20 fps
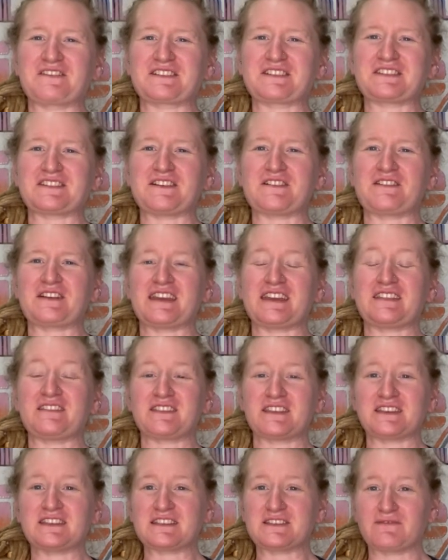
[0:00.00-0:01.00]
so in
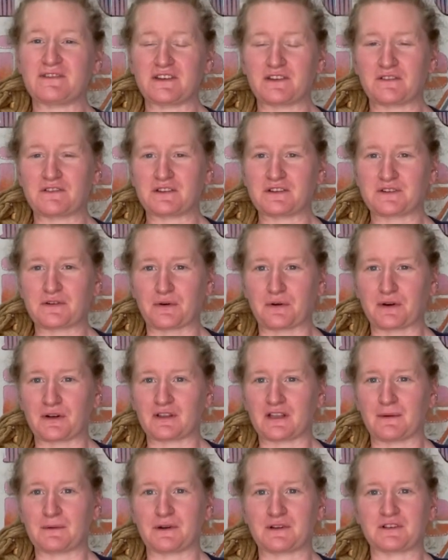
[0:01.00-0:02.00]
this video tutorial,
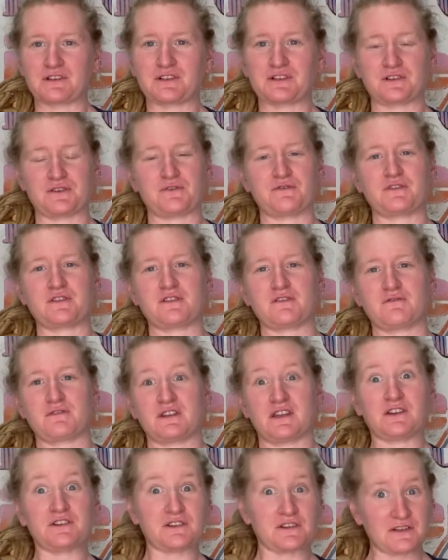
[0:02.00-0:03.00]
I'm going to show you and
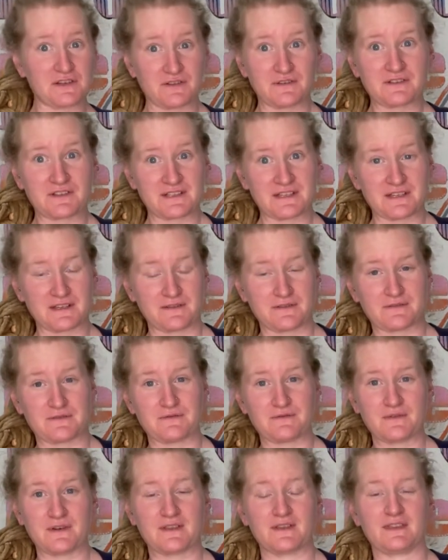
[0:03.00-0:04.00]
introduce to
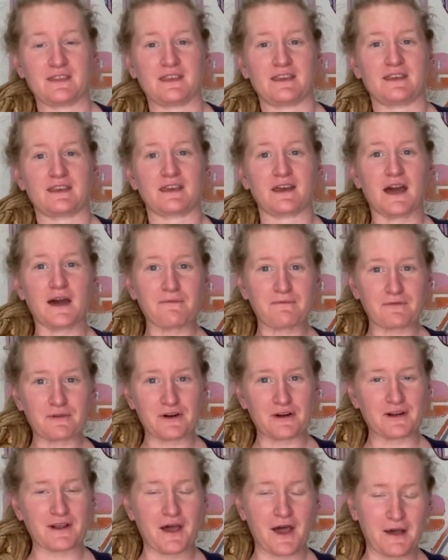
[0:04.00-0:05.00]
you the
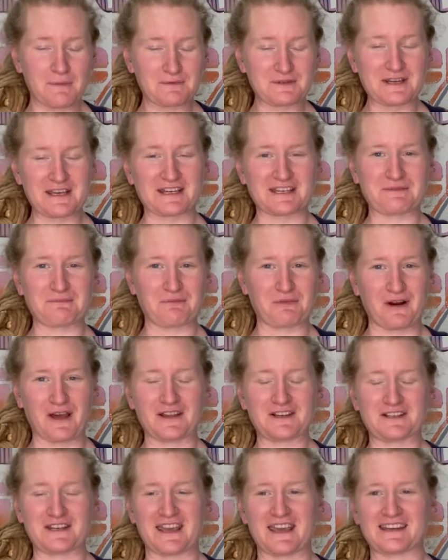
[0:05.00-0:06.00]
Comfort Object
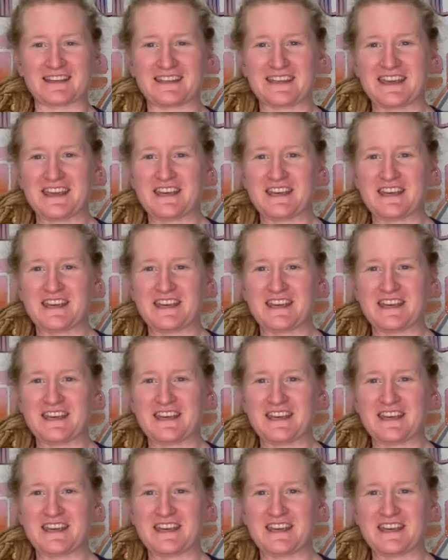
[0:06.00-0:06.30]
Project.